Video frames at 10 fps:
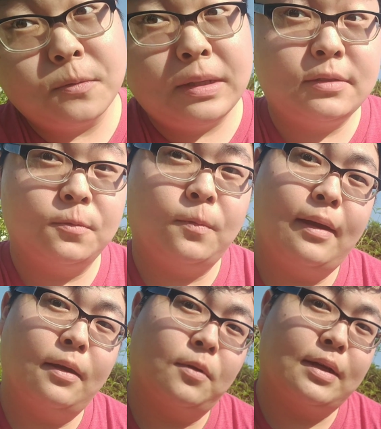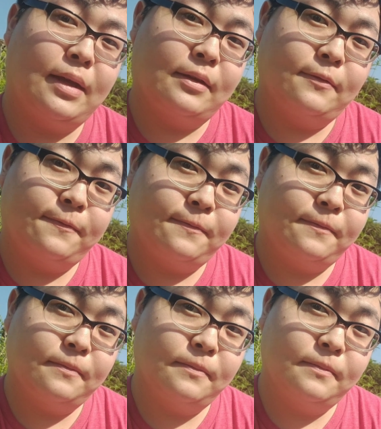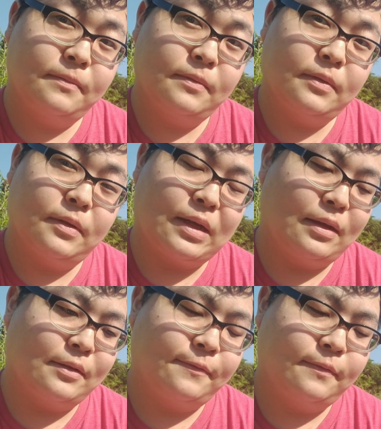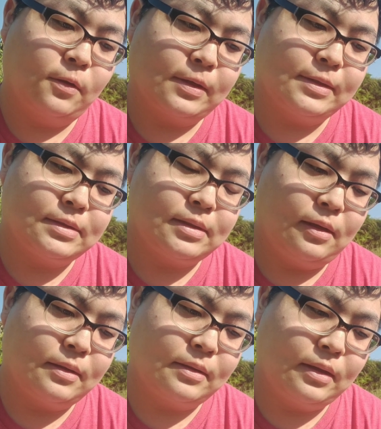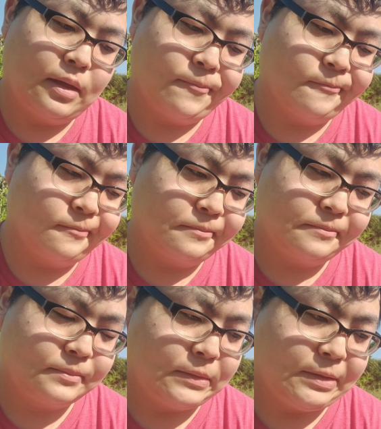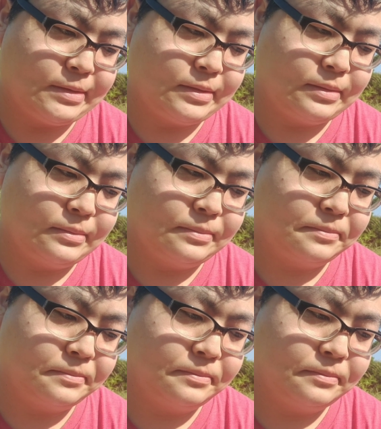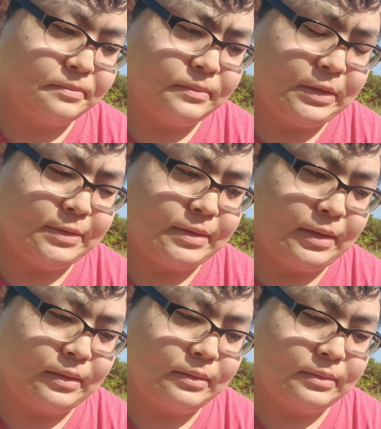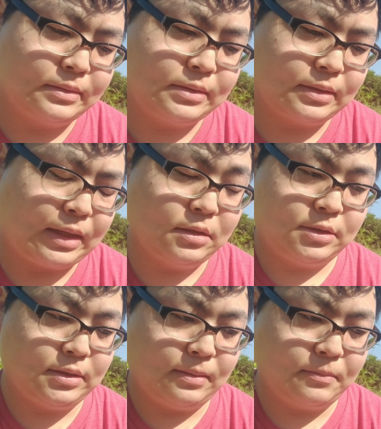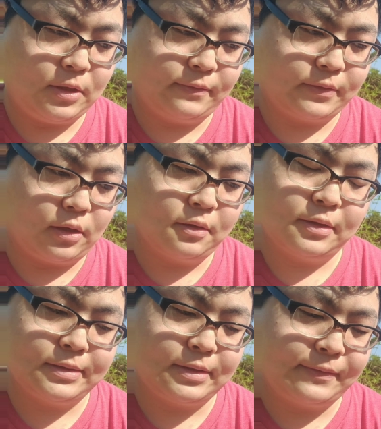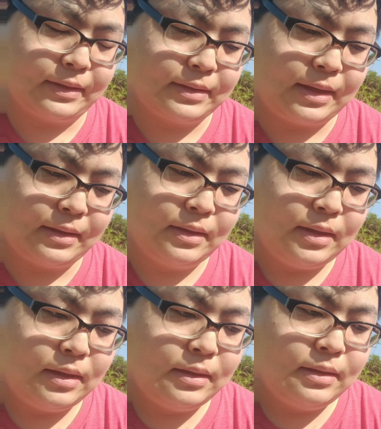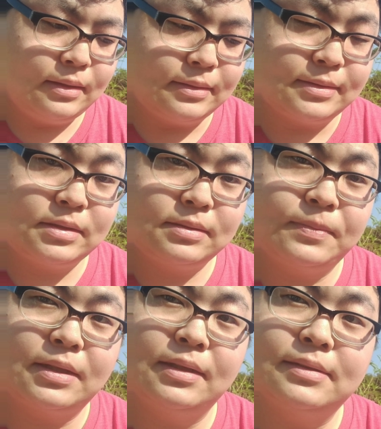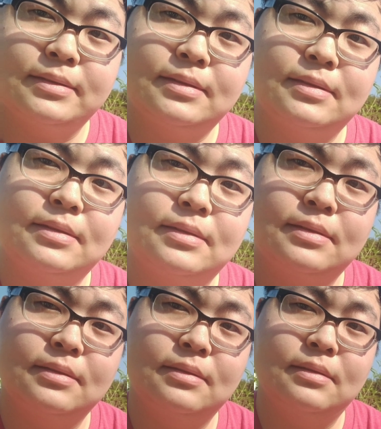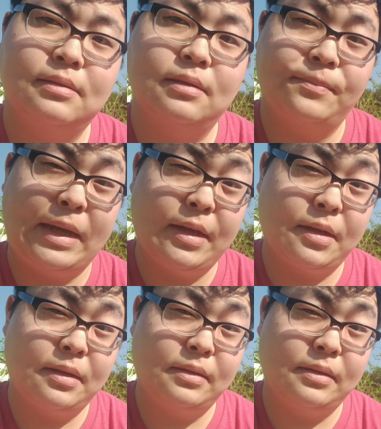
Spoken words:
reason why they're kind of focused on this this thing to catch them off guard and stuff like that is because the man